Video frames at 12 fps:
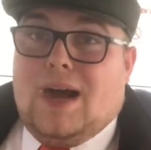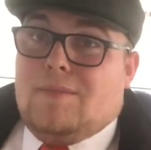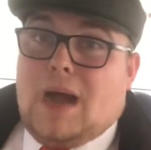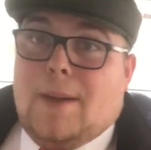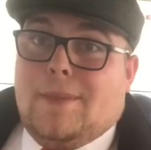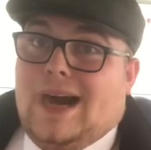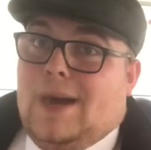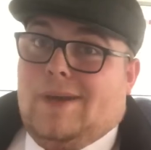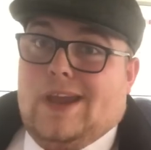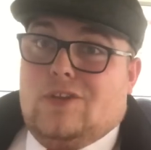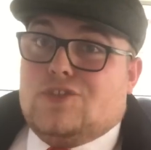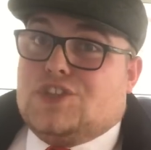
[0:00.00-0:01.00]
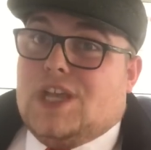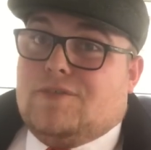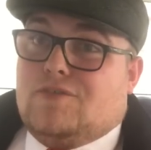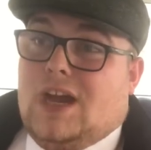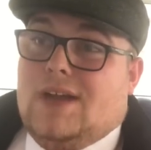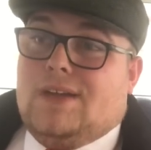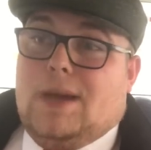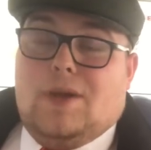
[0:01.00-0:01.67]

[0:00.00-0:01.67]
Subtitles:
am I an unsafe driver?